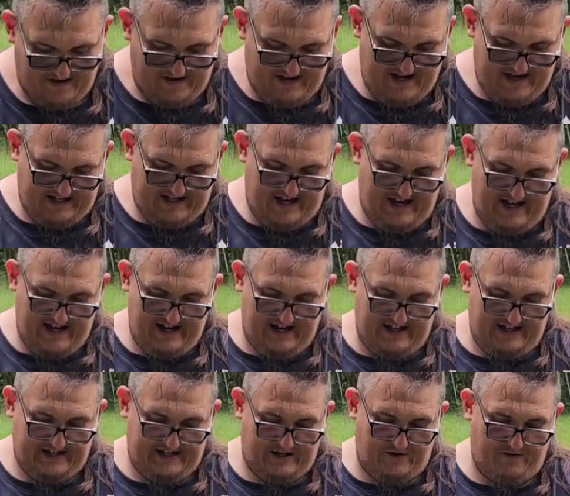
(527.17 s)
This
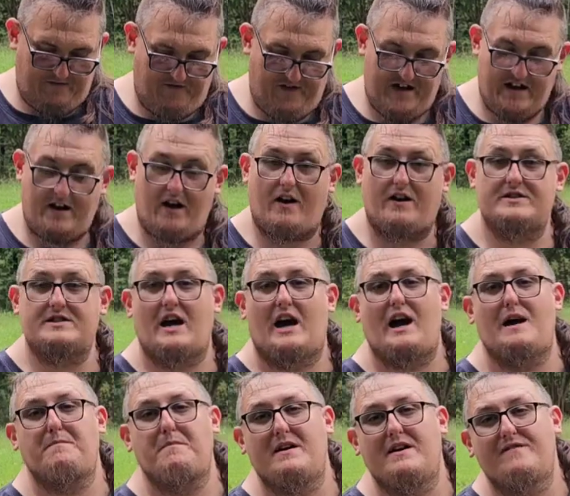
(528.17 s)
is to fit on
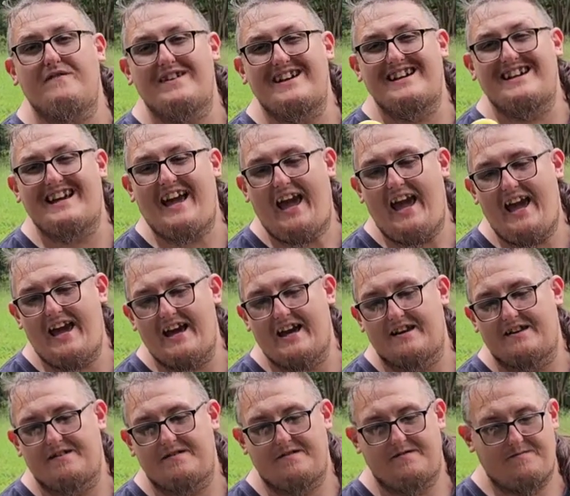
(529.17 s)
top of a can.
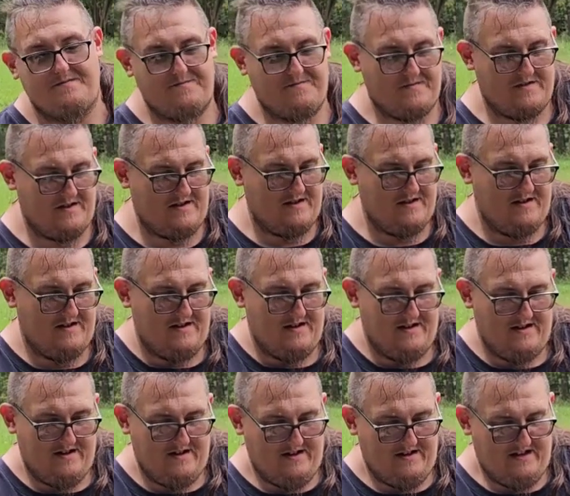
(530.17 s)

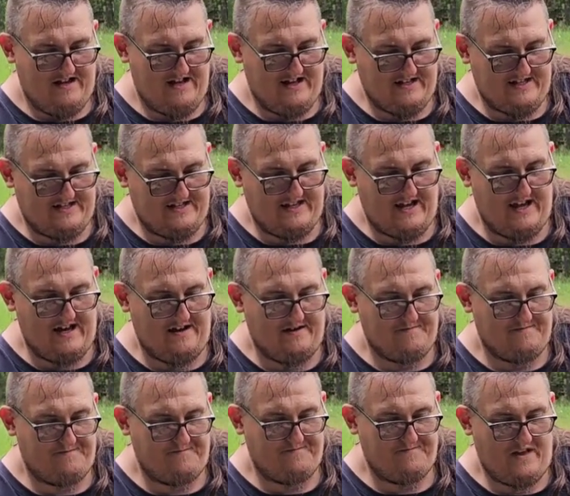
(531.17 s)
It's I
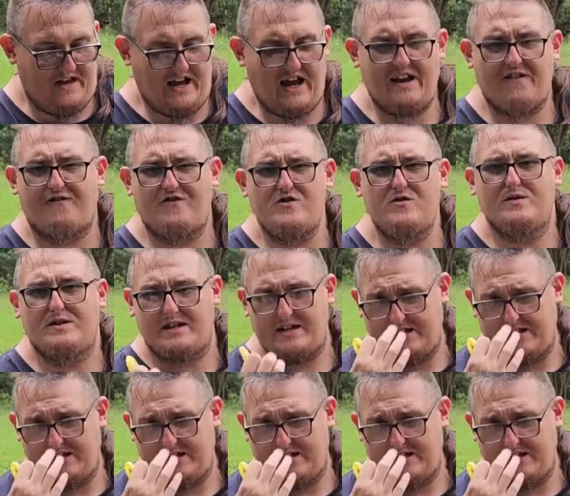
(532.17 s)
got a few of